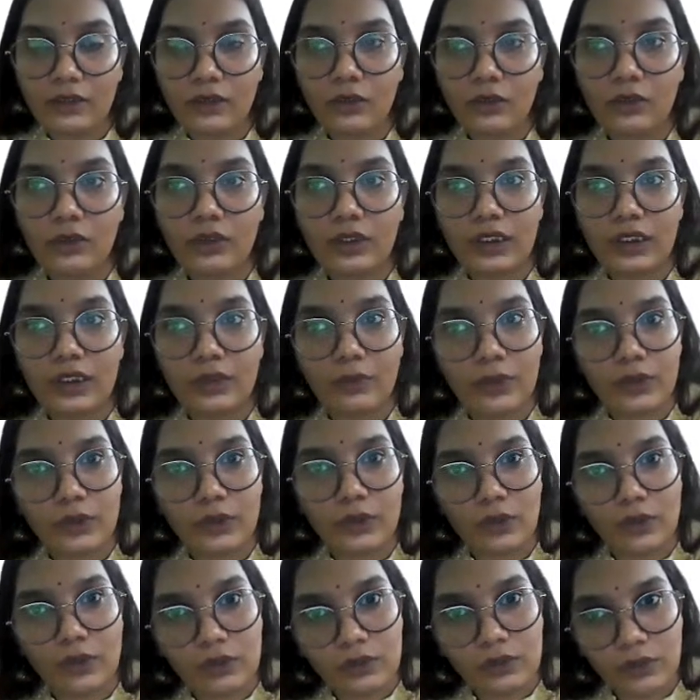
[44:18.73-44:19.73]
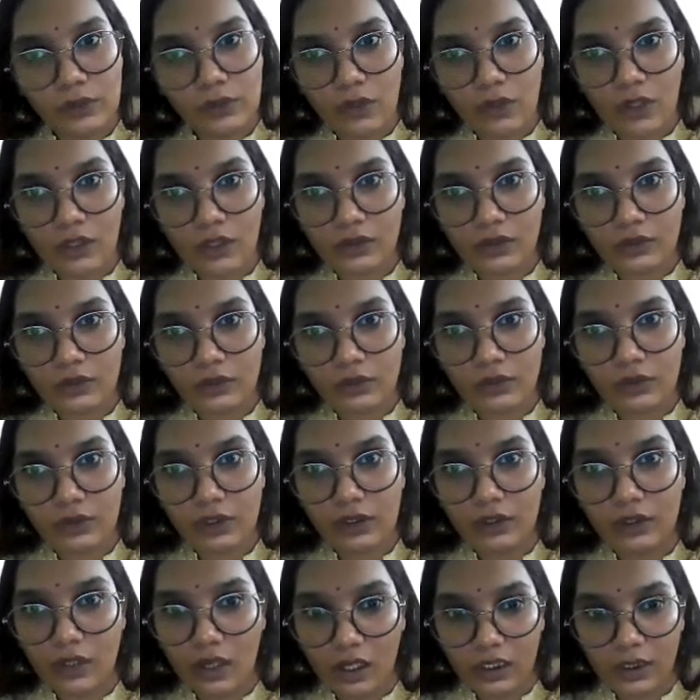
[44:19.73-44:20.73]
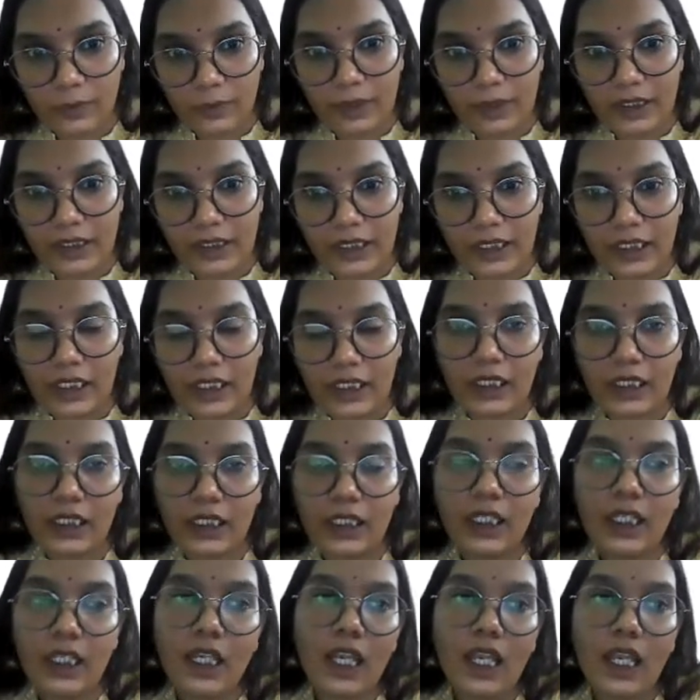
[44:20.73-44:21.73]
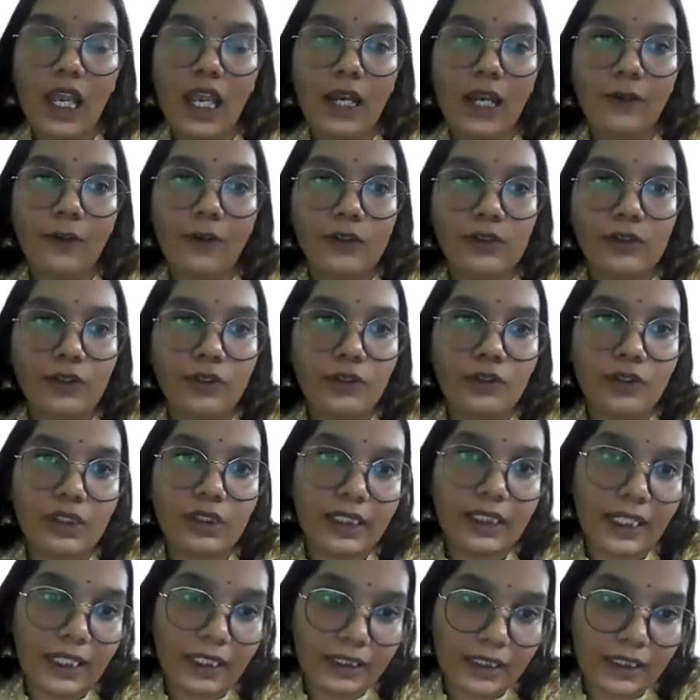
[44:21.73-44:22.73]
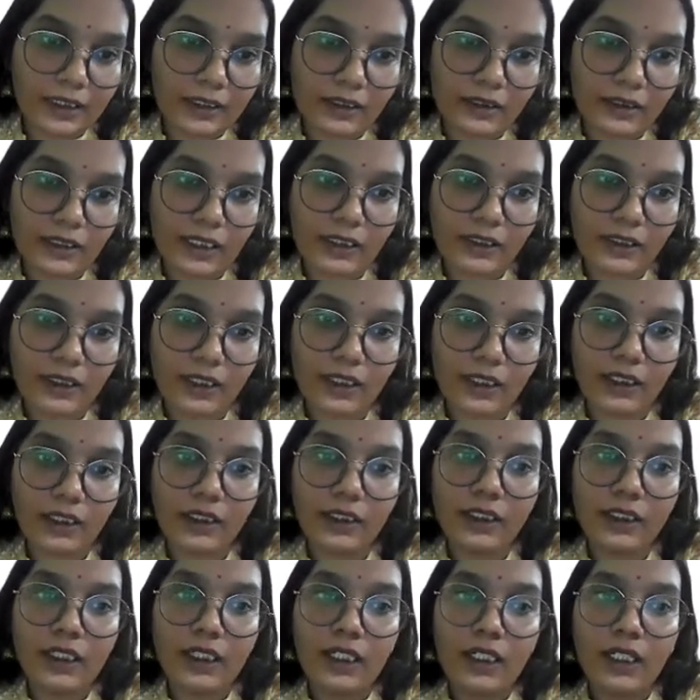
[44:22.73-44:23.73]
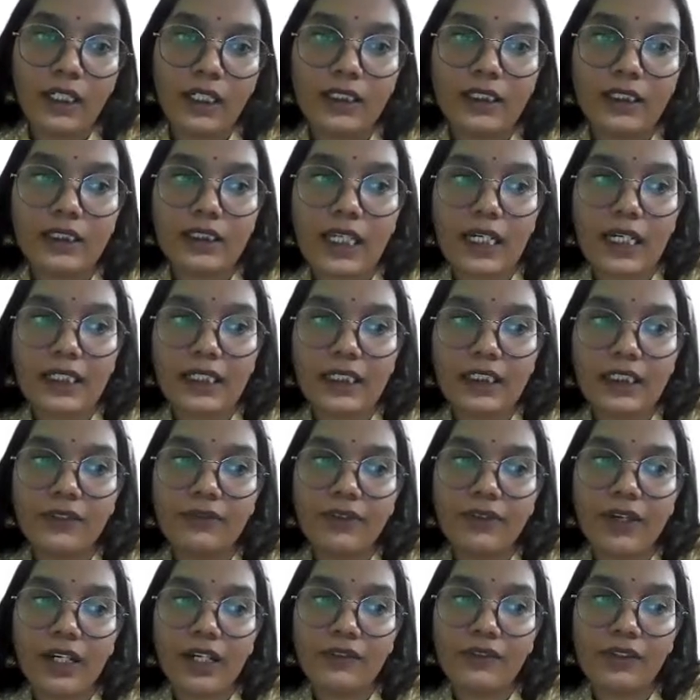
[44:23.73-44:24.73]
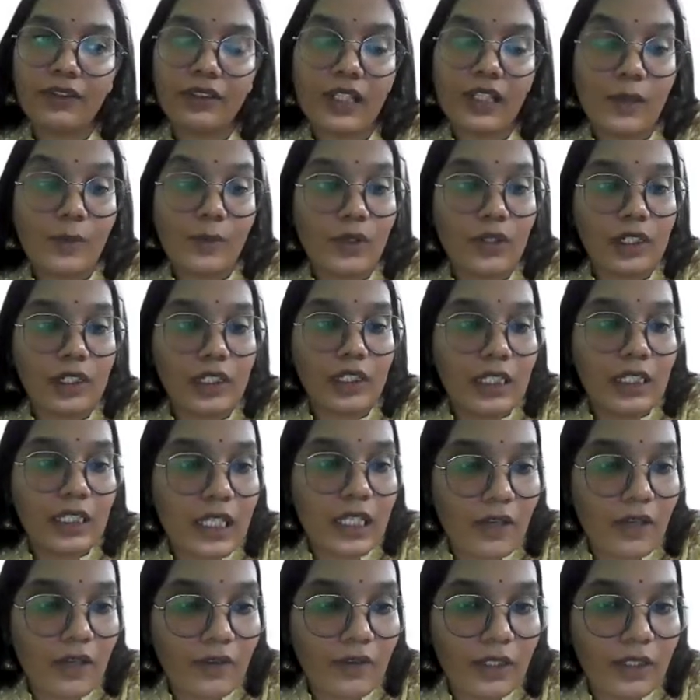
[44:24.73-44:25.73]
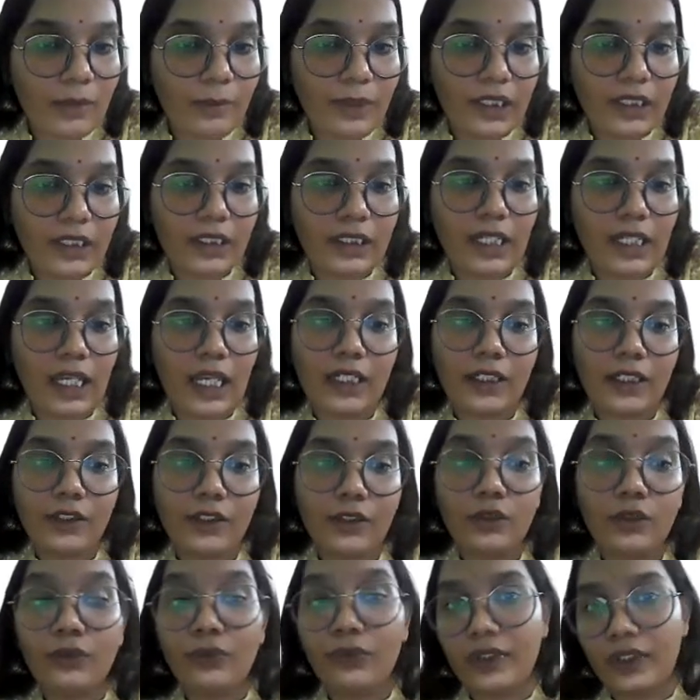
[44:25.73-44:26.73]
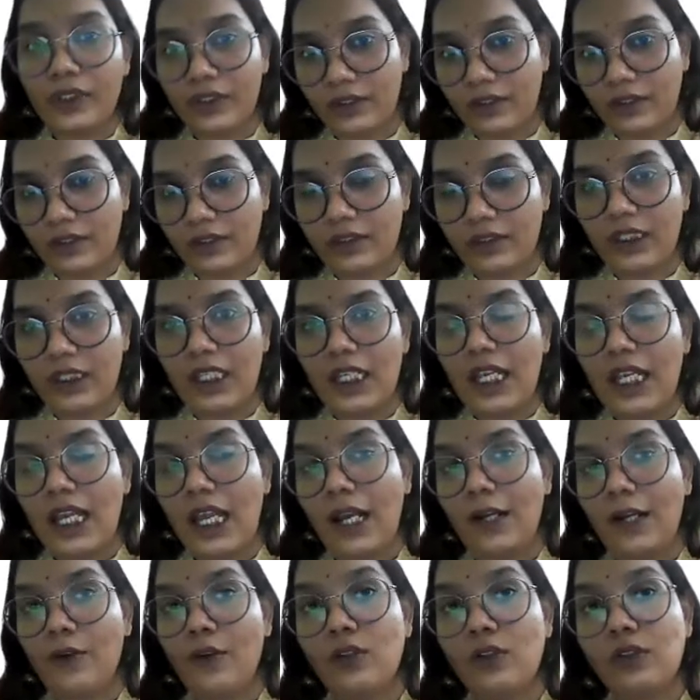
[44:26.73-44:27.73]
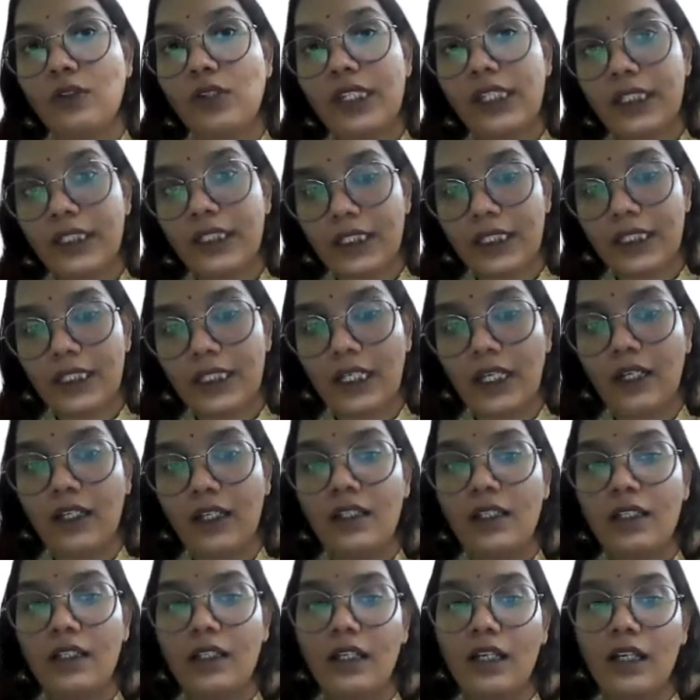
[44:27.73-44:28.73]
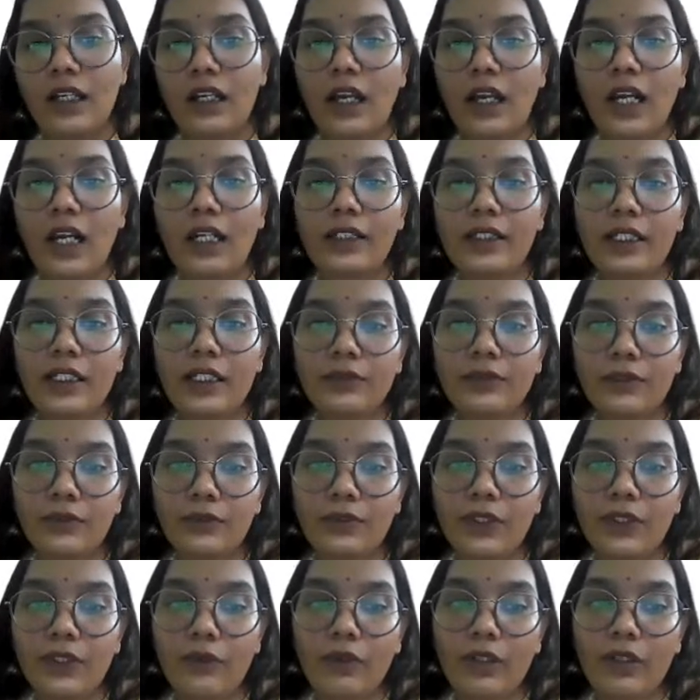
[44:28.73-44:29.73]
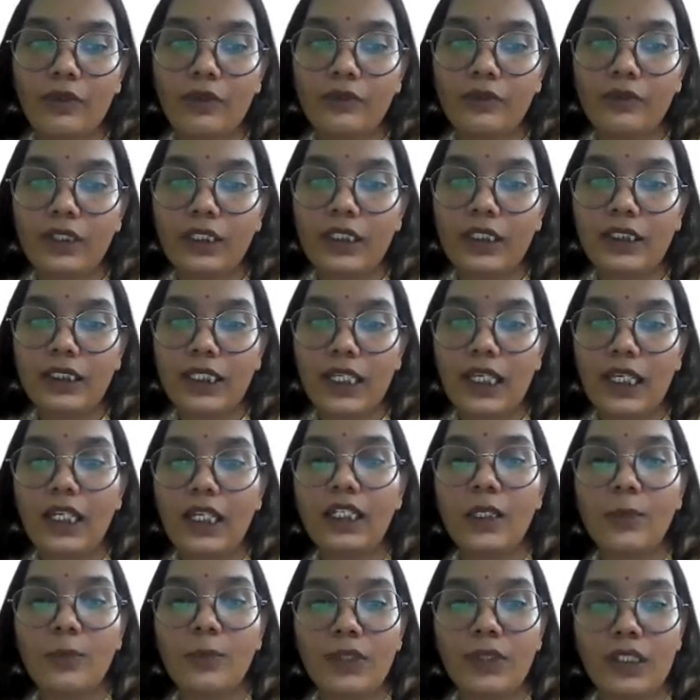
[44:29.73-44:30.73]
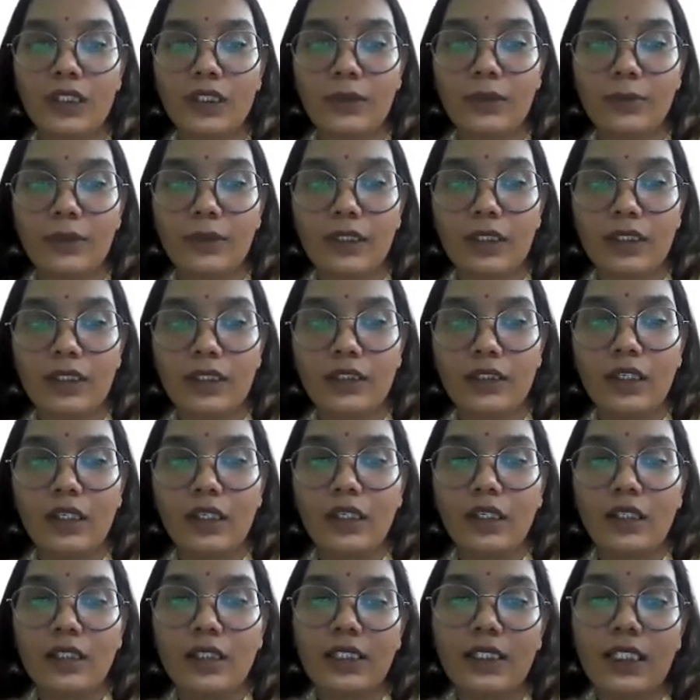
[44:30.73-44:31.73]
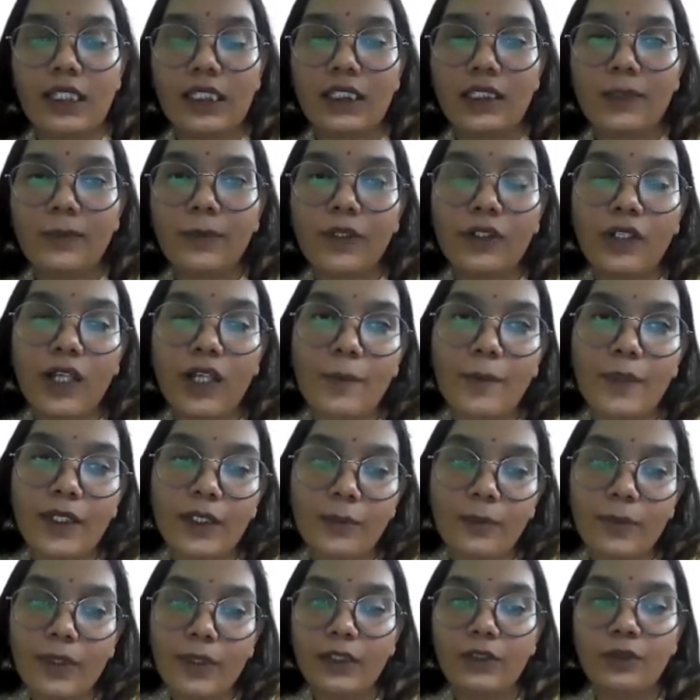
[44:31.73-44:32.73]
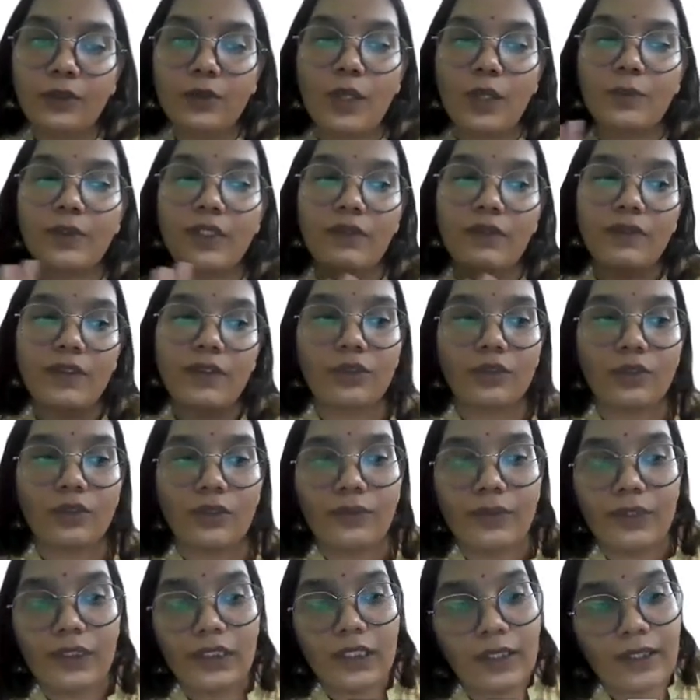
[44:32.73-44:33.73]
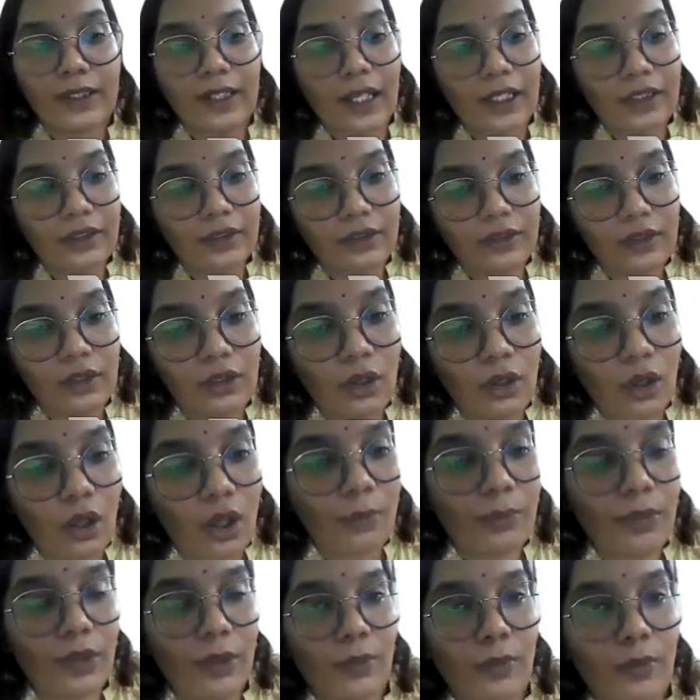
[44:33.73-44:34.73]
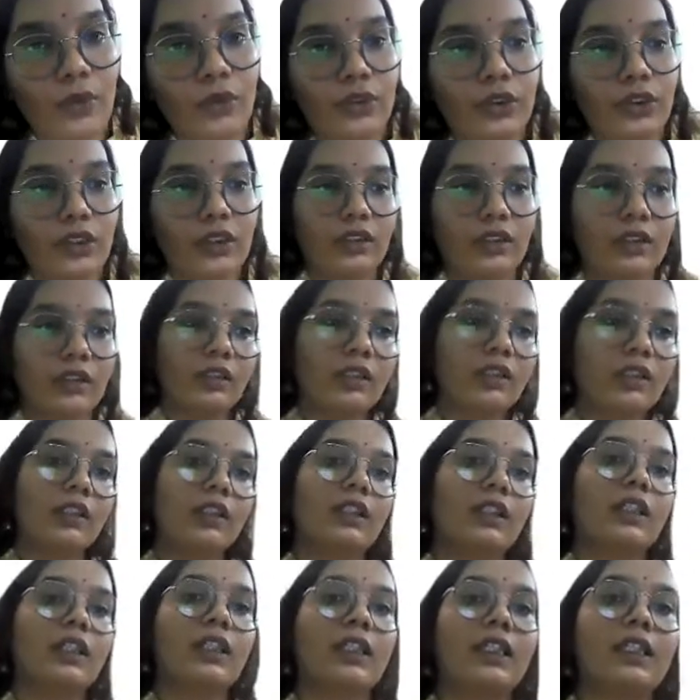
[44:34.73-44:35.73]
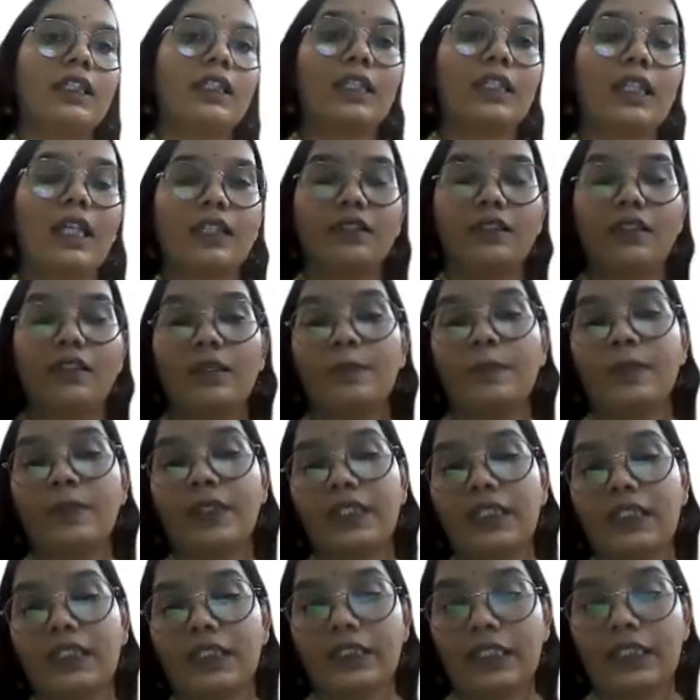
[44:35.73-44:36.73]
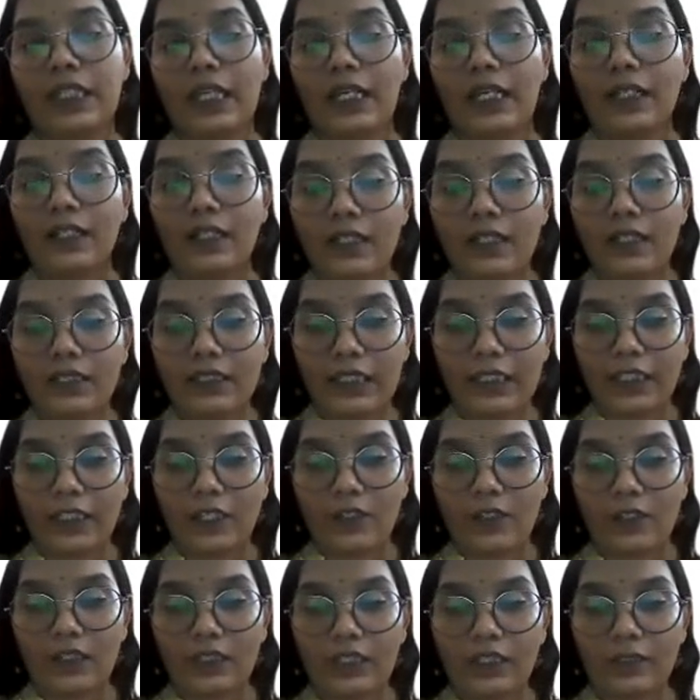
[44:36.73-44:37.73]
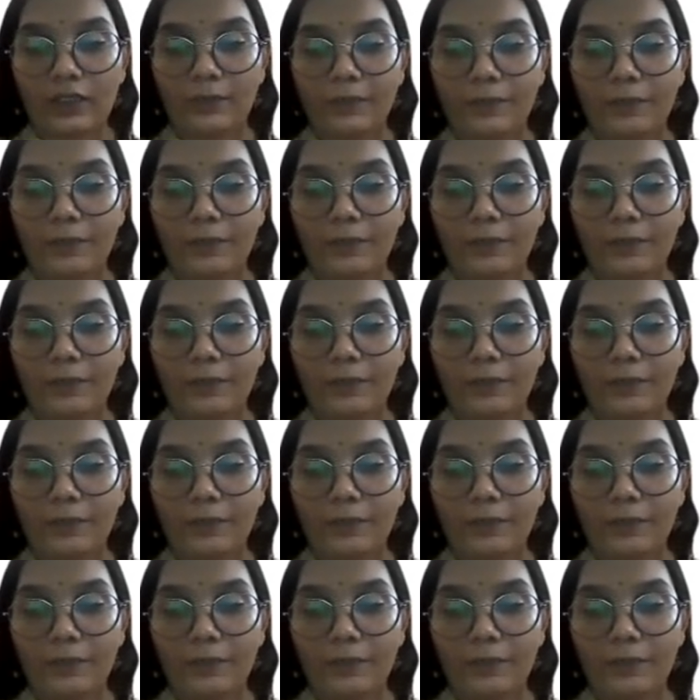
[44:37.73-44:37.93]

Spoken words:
So this was also a constitutional document degree. And also during 18th century, it is identified with democratic government and new features. And also in India, Article 51, we say DPSPs says about commitment to observation of international law, promotion, international peace, and security.